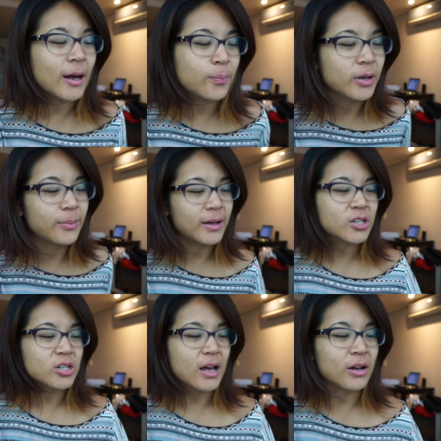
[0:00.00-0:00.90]
pretty
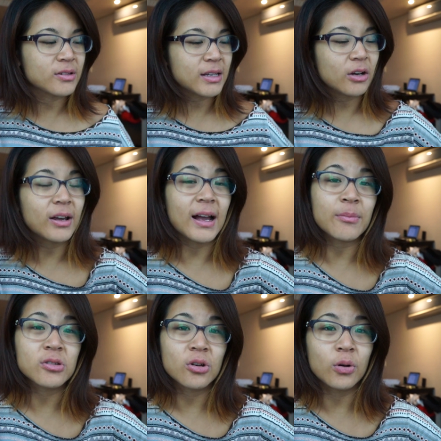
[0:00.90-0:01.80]
much I was like, okay,
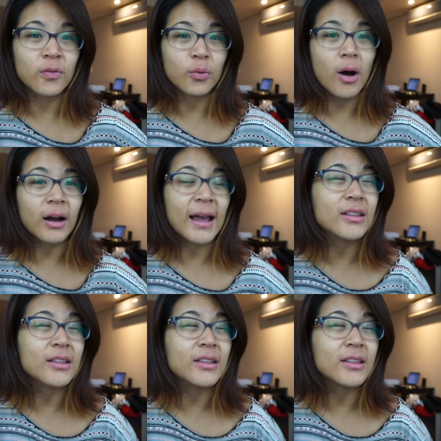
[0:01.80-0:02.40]
I'm just gonna go for a walk.